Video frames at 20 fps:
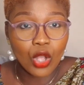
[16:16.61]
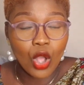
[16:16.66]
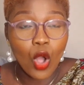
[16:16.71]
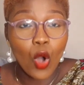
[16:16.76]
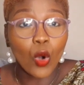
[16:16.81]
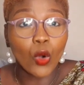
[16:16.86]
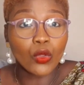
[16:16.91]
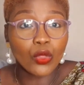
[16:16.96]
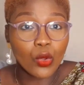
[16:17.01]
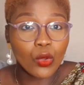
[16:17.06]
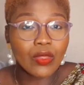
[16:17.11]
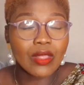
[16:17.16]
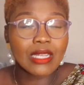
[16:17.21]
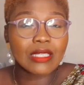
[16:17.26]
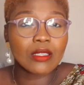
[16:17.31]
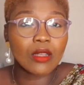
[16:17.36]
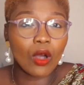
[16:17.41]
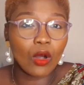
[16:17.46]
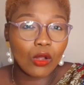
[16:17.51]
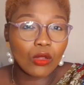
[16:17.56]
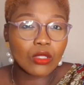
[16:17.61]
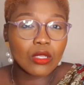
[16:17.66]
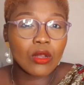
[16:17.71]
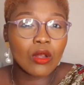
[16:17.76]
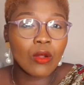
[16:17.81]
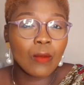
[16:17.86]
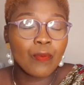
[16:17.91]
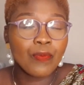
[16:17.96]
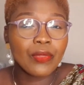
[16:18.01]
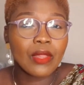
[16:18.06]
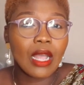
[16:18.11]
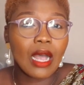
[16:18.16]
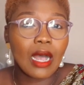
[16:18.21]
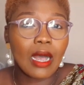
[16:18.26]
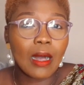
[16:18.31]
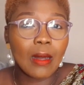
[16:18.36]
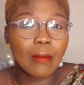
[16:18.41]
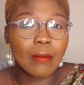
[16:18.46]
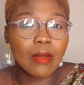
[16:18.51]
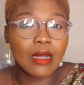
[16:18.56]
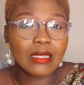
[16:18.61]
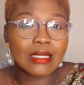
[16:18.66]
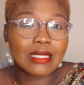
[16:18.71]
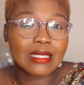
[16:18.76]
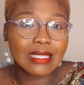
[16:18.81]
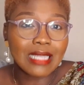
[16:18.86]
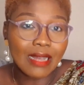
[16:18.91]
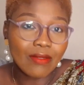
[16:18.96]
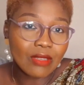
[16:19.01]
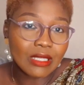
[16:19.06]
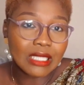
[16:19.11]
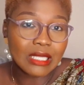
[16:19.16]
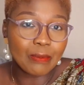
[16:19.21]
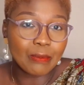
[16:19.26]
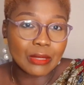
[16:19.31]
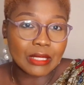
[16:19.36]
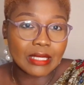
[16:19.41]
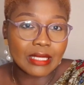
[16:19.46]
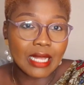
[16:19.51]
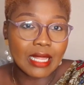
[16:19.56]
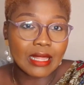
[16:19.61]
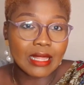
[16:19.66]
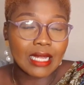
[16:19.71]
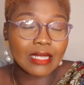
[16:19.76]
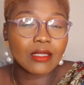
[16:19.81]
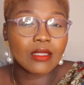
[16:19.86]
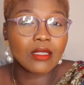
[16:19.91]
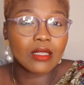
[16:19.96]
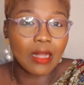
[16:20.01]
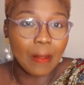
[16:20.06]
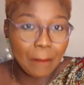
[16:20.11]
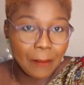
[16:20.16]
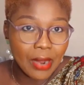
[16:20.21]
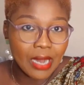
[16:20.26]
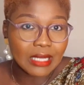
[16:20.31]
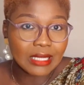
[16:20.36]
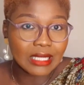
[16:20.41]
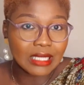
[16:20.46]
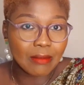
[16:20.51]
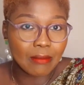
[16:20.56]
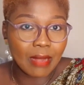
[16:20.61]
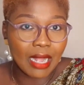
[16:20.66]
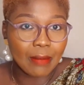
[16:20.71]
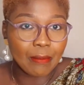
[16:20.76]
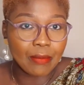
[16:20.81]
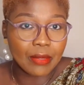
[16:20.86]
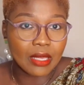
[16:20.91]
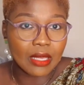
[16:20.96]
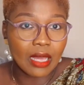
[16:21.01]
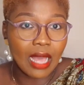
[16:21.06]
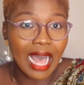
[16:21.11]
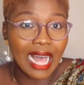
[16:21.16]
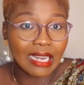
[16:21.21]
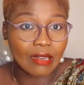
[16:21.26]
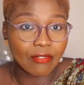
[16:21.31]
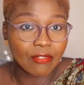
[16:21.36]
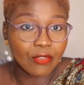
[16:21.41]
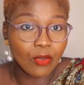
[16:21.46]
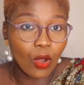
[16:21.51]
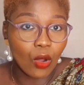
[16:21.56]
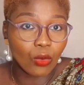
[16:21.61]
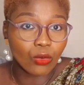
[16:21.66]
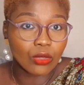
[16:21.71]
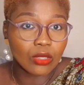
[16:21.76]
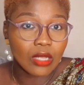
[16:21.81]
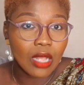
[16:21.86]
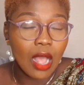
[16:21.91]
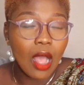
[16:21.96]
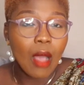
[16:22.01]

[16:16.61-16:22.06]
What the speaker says: although there's also a 70% that the person might be at fault,